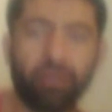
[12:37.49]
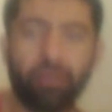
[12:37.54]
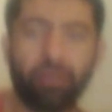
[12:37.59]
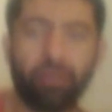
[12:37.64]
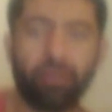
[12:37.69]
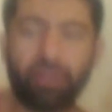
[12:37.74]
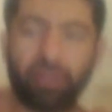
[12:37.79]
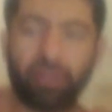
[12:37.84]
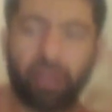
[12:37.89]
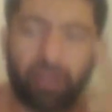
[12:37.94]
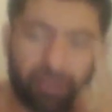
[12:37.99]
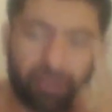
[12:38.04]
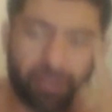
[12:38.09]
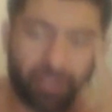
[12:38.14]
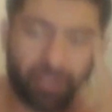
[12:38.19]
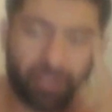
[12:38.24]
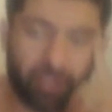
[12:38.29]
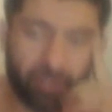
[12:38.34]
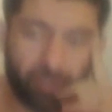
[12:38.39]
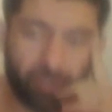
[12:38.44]
what
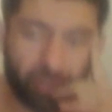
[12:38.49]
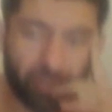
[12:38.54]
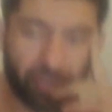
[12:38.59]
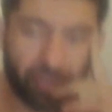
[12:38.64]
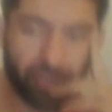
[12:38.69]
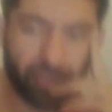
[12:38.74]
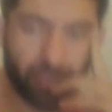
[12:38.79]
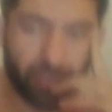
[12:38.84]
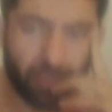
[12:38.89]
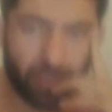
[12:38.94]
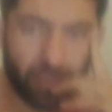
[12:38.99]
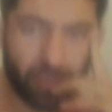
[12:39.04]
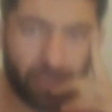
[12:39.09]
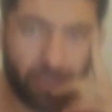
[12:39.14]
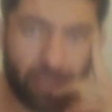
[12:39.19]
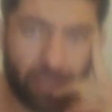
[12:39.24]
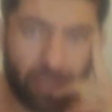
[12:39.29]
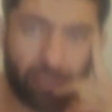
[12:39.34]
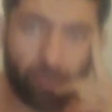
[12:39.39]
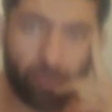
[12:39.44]
others can enjoy
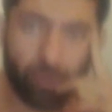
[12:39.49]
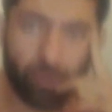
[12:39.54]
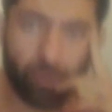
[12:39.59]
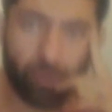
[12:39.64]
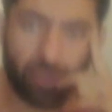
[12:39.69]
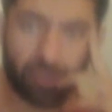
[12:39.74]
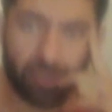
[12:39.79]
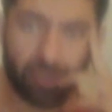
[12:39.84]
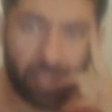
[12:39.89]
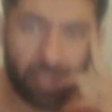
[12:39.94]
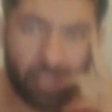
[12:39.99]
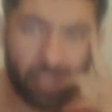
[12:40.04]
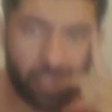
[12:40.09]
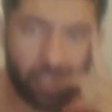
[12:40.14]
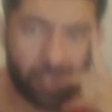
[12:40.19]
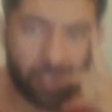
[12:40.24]
and the world.